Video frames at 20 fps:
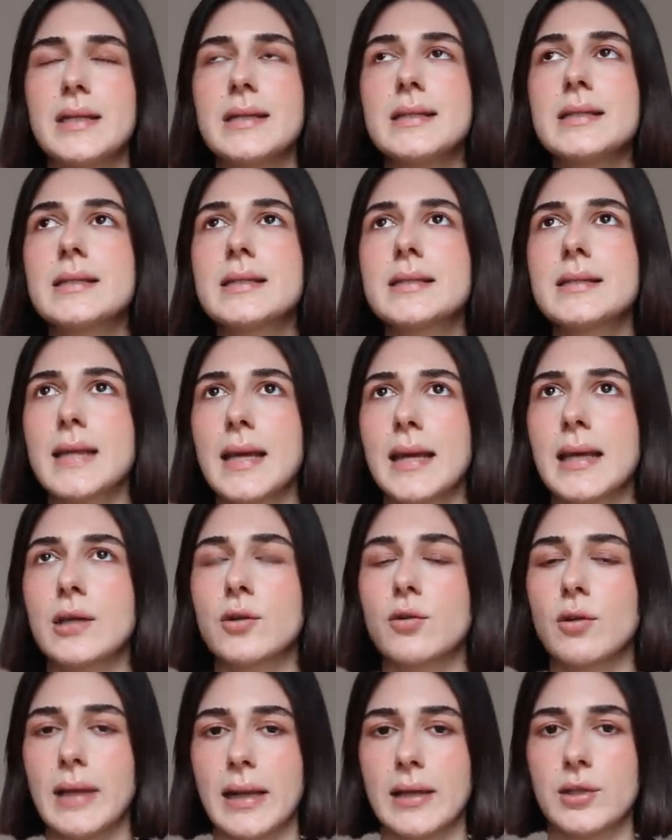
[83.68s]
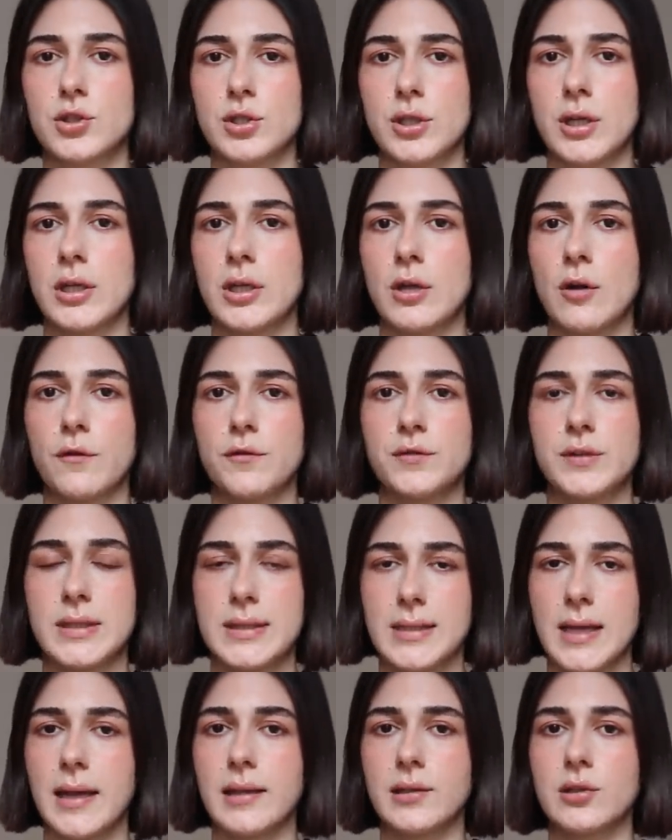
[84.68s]
insane collection of
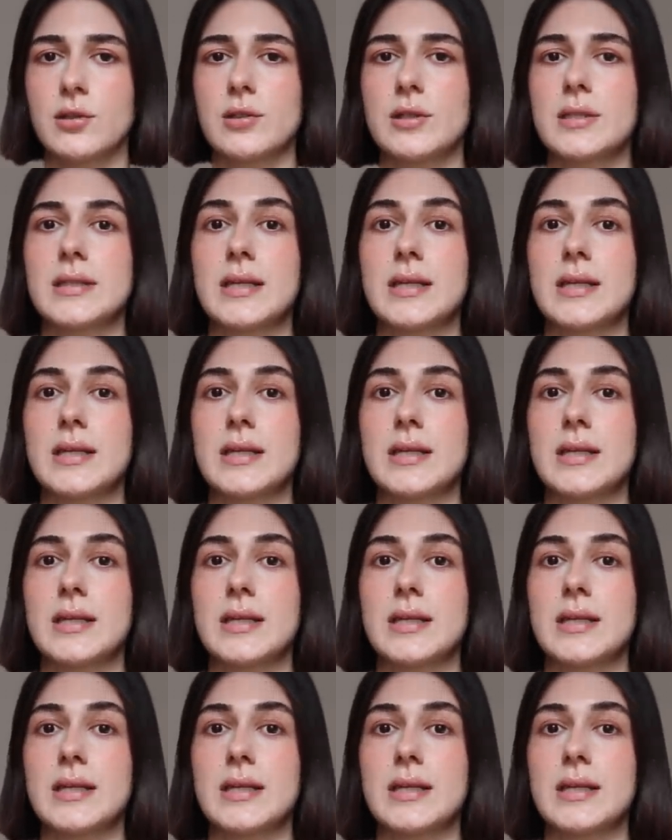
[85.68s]
designers